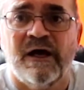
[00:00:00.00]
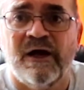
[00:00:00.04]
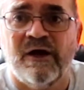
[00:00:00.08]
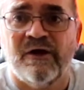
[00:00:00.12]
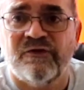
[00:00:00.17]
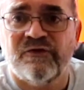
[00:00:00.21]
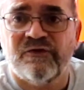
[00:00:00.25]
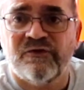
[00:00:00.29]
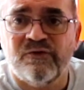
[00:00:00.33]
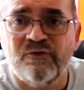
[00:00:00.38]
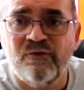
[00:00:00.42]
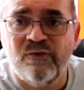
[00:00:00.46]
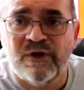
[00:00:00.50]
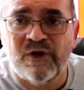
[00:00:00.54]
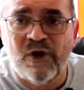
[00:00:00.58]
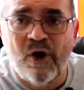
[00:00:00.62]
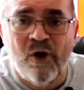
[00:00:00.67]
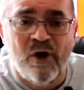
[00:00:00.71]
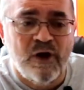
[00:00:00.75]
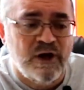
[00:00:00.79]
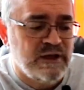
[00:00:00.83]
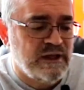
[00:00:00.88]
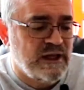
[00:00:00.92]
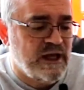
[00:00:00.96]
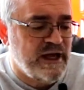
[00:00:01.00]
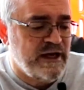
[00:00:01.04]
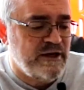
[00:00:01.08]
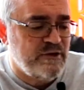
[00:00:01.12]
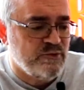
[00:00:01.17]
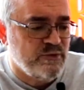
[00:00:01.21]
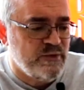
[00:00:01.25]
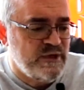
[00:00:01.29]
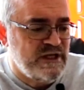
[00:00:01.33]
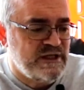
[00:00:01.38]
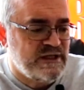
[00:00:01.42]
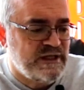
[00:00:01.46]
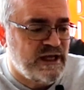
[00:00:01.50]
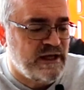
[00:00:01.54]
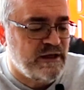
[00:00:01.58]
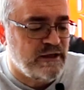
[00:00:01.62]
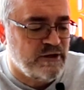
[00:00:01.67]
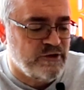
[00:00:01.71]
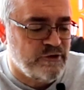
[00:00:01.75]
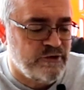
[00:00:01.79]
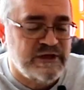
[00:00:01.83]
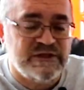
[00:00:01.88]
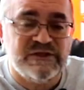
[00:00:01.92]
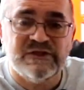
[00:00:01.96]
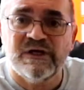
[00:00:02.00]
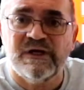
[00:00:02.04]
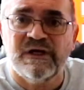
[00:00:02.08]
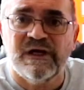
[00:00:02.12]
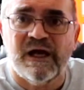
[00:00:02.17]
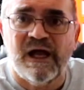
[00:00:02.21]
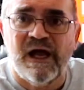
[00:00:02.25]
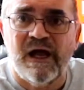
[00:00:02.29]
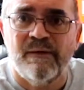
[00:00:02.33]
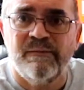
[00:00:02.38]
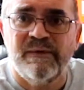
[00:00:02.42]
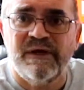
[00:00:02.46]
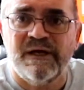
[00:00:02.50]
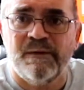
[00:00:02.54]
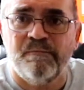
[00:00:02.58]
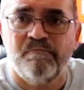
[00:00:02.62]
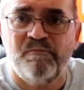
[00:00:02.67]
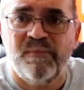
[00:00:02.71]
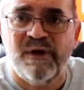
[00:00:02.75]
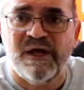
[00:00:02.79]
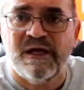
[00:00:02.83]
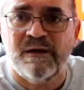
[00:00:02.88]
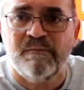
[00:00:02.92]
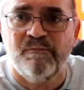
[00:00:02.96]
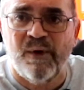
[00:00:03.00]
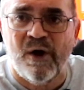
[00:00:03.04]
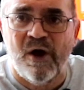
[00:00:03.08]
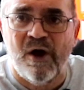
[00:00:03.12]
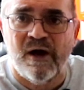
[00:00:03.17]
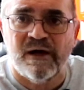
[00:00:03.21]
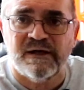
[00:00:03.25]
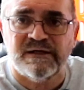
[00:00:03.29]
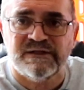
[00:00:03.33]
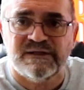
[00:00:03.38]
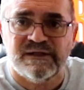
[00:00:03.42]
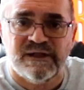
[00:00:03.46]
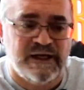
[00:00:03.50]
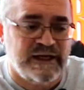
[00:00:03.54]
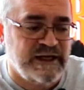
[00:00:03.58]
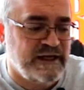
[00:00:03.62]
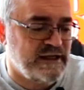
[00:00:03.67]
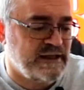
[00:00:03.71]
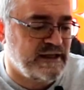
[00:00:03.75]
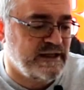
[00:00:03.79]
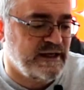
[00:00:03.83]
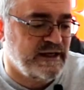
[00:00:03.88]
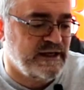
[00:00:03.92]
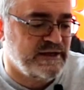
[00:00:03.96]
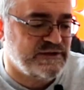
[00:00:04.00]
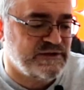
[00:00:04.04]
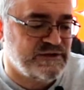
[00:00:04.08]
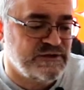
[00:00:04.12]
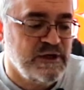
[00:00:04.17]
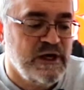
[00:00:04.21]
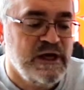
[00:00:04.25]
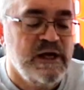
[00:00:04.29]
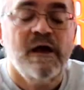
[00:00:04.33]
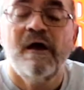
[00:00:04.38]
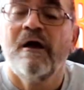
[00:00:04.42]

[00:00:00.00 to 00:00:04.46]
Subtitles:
through an online retailer, it's going to come in a big box like this,